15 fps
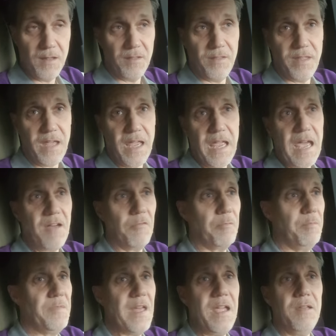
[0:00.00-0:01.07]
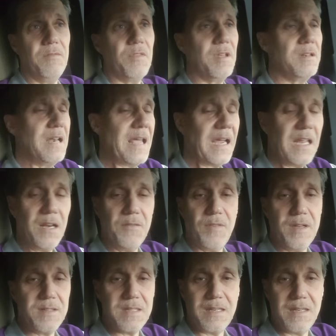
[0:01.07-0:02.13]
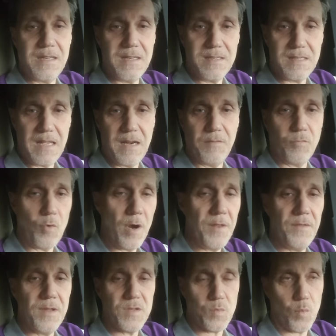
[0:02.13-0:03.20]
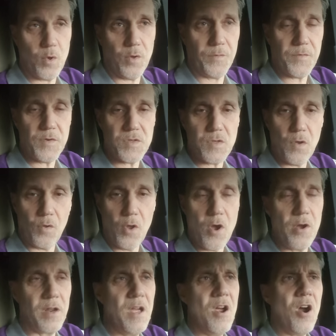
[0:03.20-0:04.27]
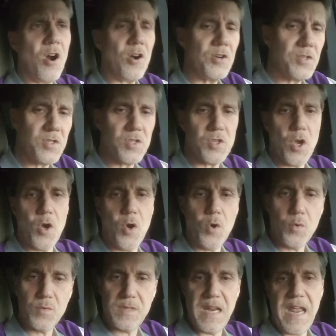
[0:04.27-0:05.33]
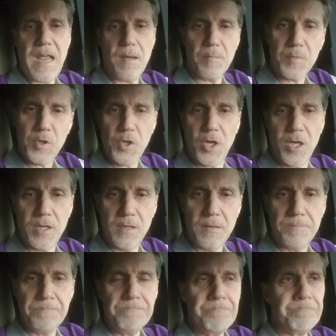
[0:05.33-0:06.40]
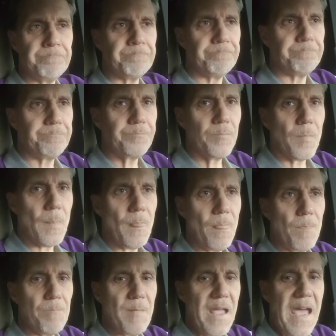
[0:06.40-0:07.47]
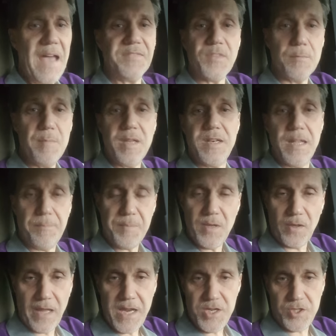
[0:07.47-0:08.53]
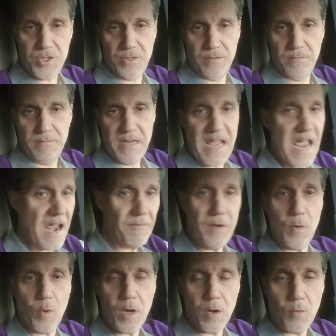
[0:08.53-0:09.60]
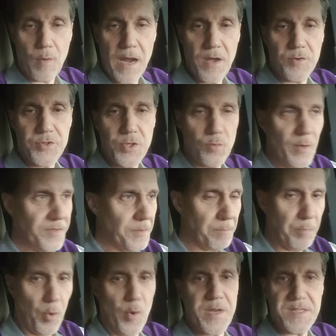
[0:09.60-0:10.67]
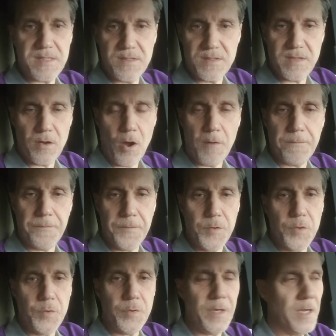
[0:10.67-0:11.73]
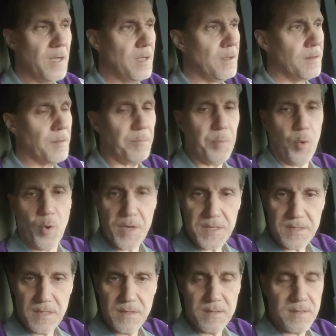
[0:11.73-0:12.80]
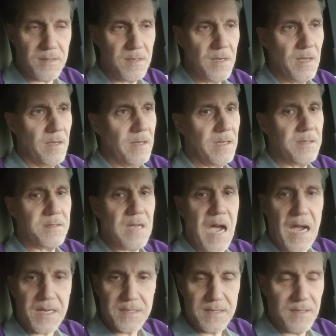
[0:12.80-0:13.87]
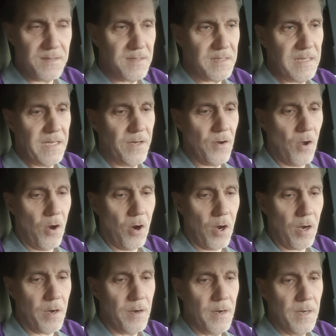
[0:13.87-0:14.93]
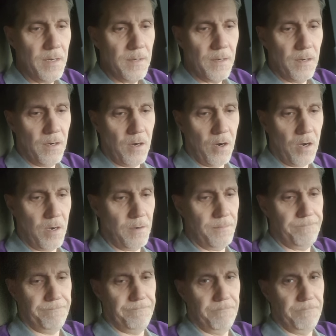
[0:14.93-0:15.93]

They have they the negative entities that have run this world for so long are so damn good at the manipulation everywhere around you with the poisons in our food, the poisons and toxins in our our